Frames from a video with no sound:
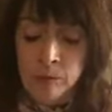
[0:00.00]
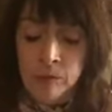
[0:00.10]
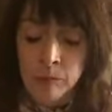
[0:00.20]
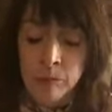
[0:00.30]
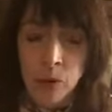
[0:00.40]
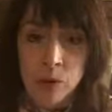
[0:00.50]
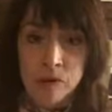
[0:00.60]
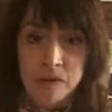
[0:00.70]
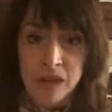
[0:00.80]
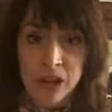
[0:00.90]
but the
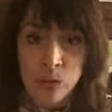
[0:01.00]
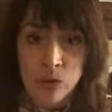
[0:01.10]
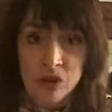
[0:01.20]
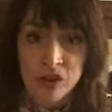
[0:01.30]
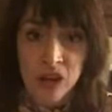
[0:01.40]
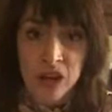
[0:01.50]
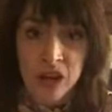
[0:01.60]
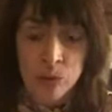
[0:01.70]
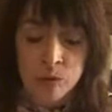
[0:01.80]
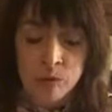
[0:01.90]
box in which
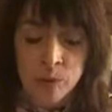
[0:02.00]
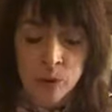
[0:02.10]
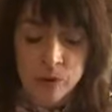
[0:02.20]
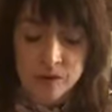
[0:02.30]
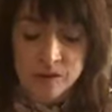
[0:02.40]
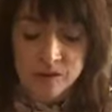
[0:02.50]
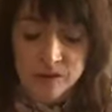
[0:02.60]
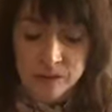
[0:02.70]
I was boxed.